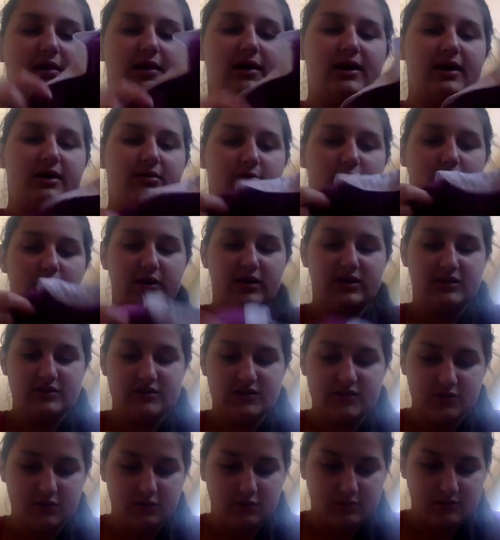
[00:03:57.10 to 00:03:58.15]
I'm going
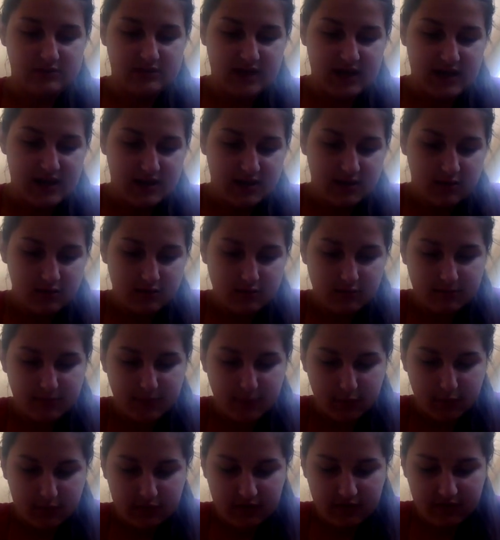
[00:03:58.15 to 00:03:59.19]
to take
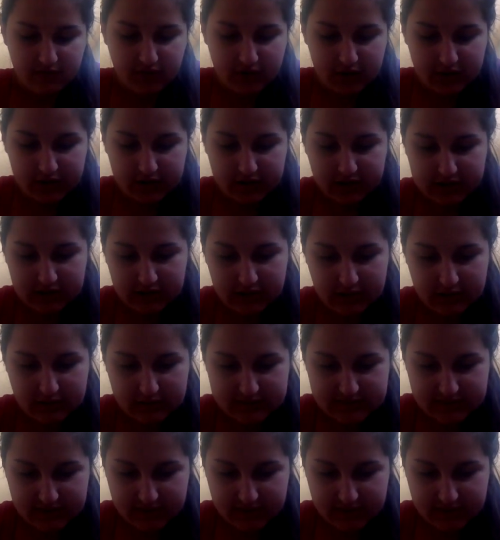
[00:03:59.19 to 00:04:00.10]
both of their clothes